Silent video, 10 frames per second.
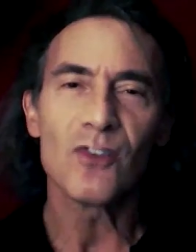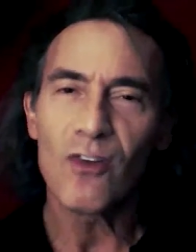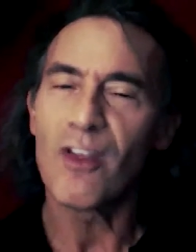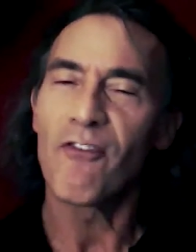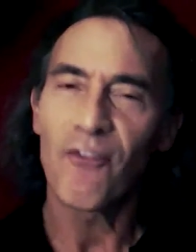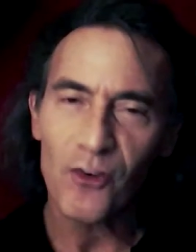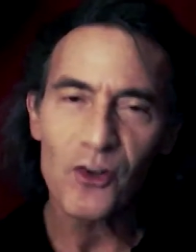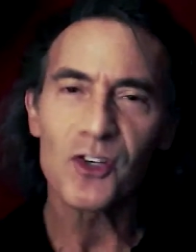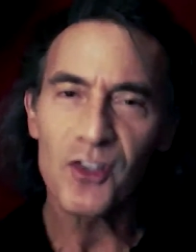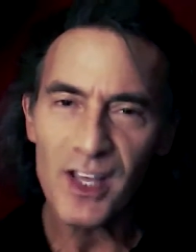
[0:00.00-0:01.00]
know the
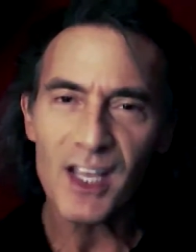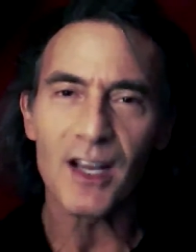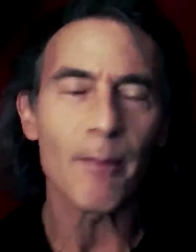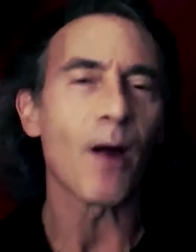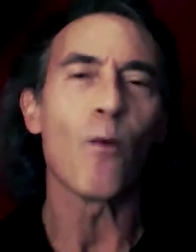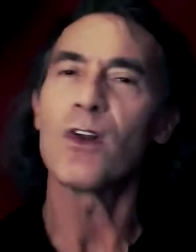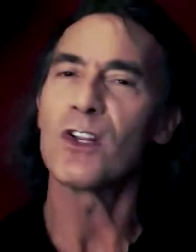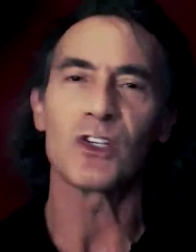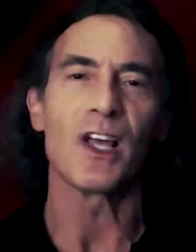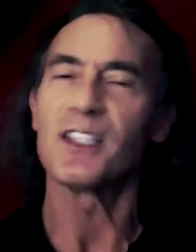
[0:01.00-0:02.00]
first thing about what
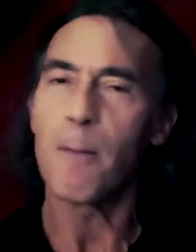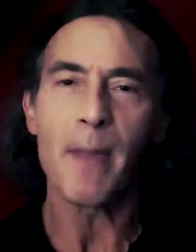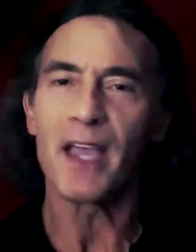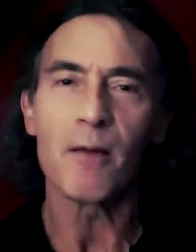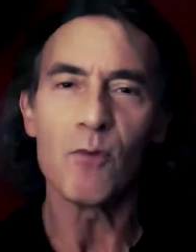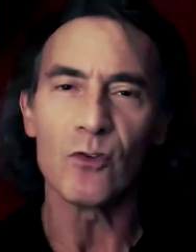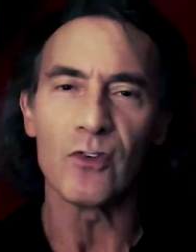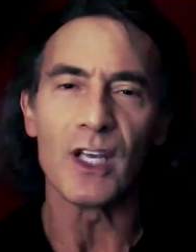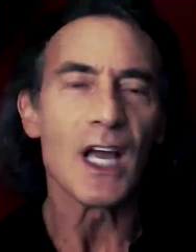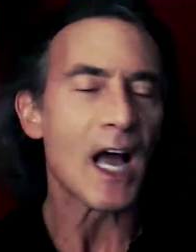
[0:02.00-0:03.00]
it's like to make a movie."